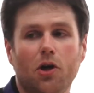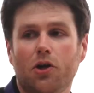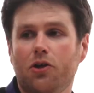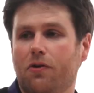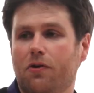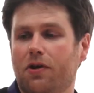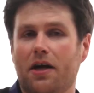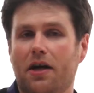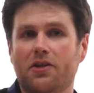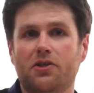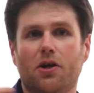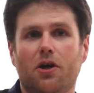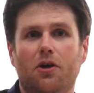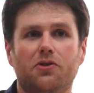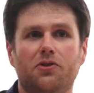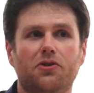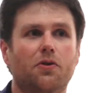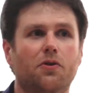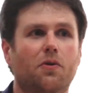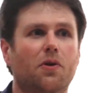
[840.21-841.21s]
You can also go
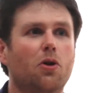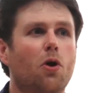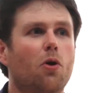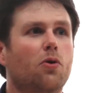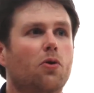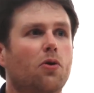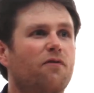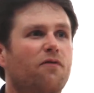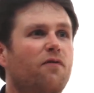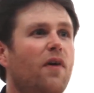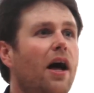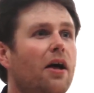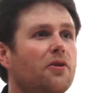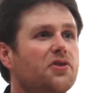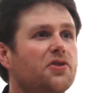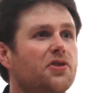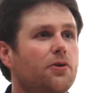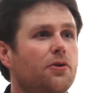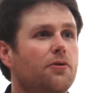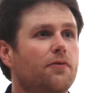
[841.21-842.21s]
to a local file
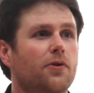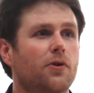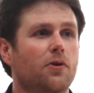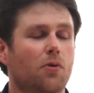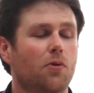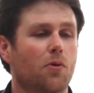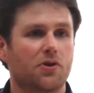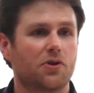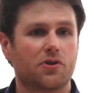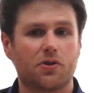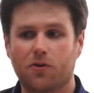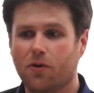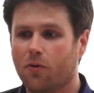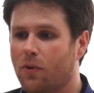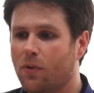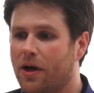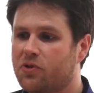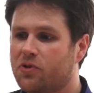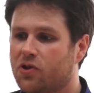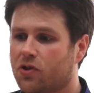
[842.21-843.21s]
server or to a
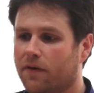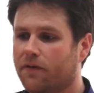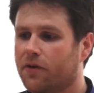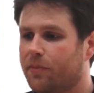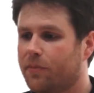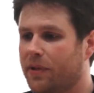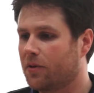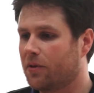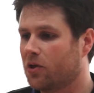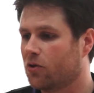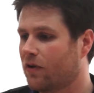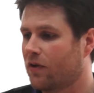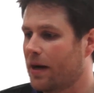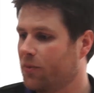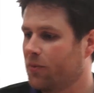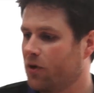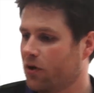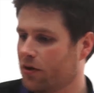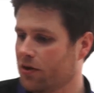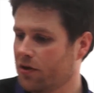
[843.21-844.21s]
web server to to grab
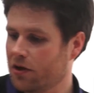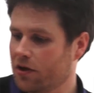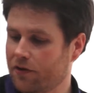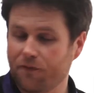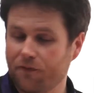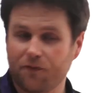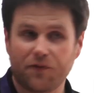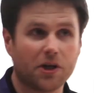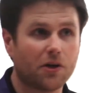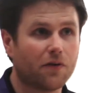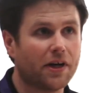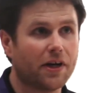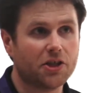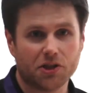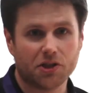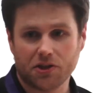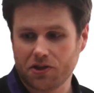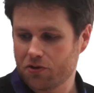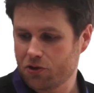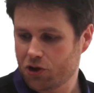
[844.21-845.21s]
your
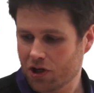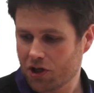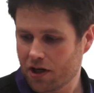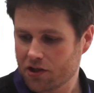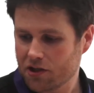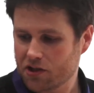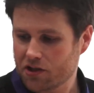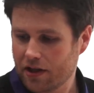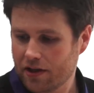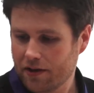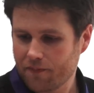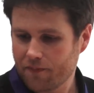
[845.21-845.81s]
configurations or jars.